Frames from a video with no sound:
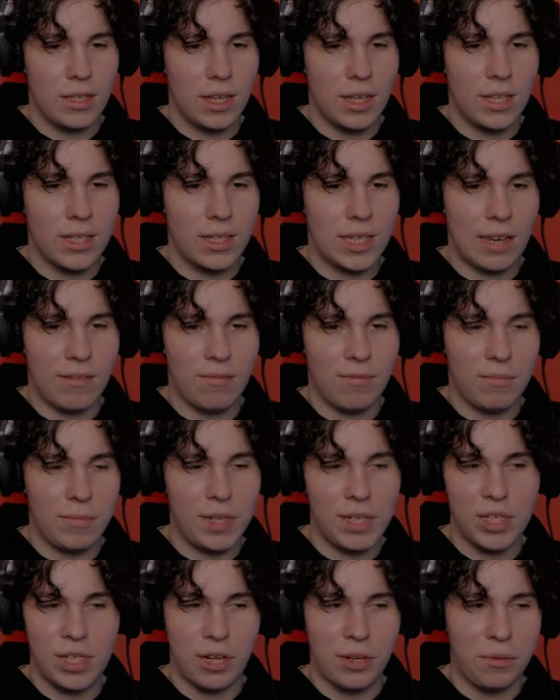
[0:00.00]
That's giving
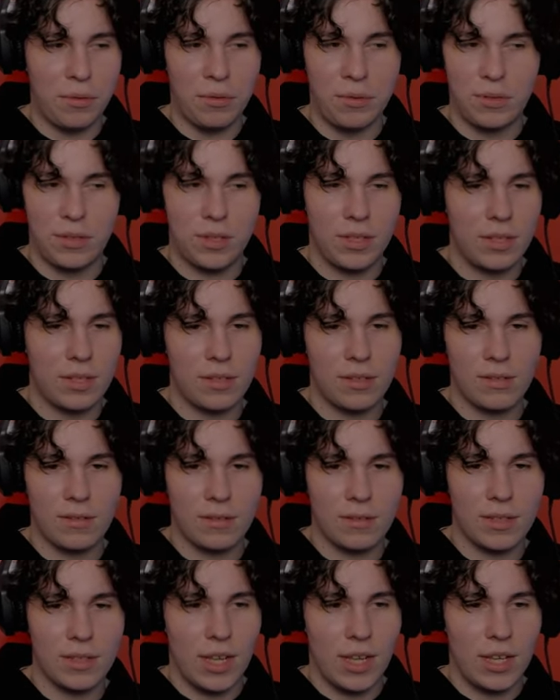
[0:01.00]
me chills.
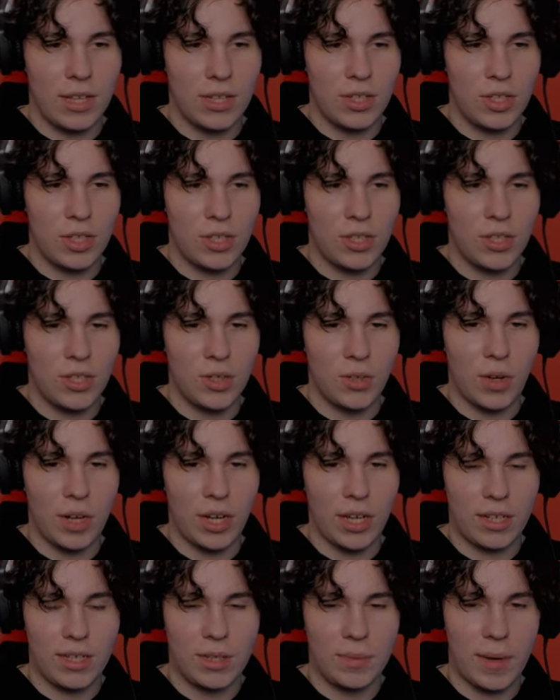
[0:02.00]
It's just so
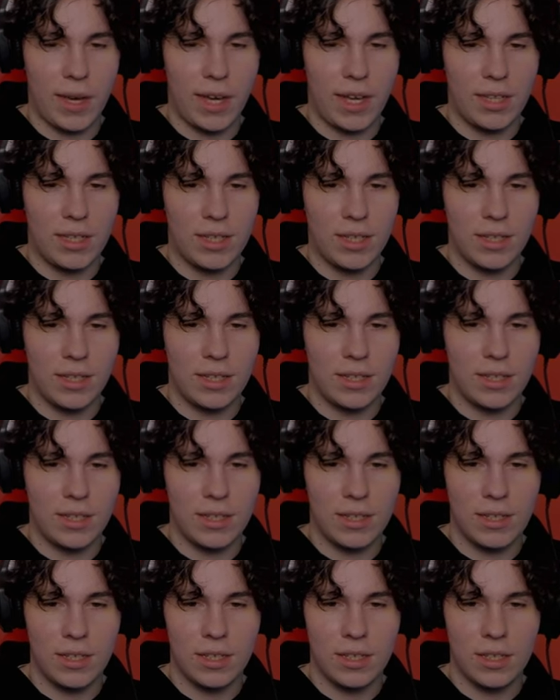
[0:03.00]
unexpected.
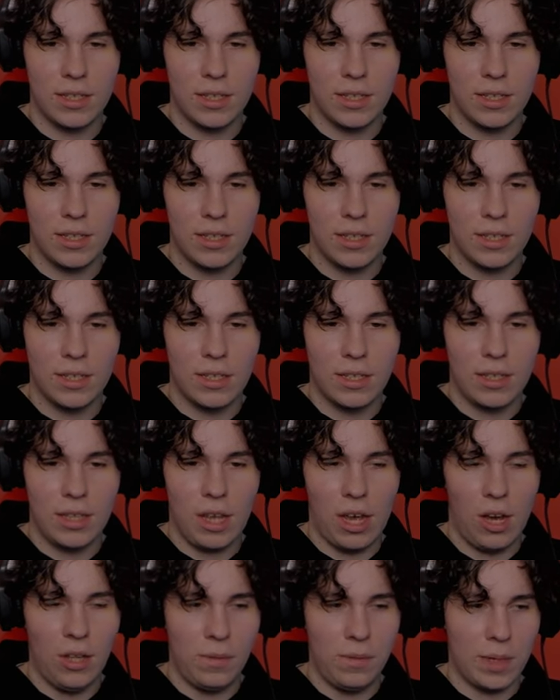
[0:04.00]

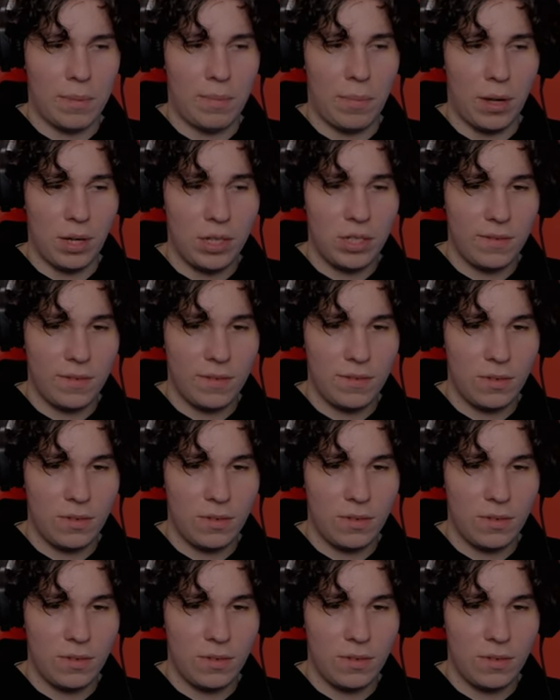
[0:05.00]
Oh, there was a bunch of